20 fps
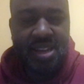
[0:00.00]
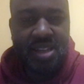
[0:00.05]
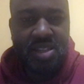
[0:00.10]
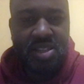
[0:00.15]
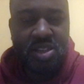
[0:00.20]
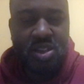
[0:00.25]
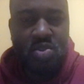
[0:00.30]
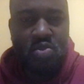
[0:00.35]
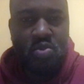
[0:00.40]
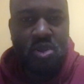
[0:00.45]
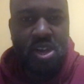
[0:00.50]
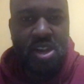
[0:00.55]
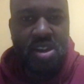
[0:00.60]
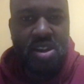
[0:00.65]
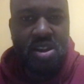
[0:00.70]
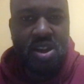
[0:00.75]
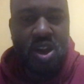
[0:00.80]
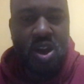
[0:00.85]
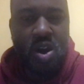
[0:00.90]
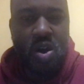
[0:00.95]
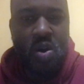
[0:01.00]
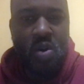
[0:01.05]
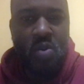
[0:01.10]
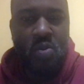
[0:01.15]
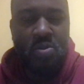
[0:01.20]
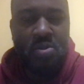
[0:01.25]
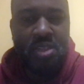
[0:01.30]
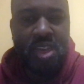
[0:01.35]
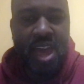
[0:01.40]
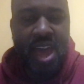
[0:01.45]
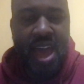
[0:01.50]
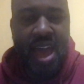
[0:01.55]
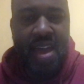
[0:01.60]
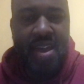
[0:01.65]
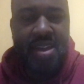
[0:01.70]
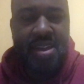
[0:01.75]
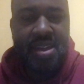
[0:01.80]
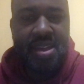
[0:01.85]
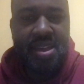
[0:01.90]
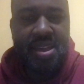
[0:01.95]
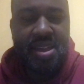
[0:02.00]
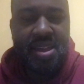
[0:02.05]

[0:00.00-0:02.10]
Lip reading: So we know that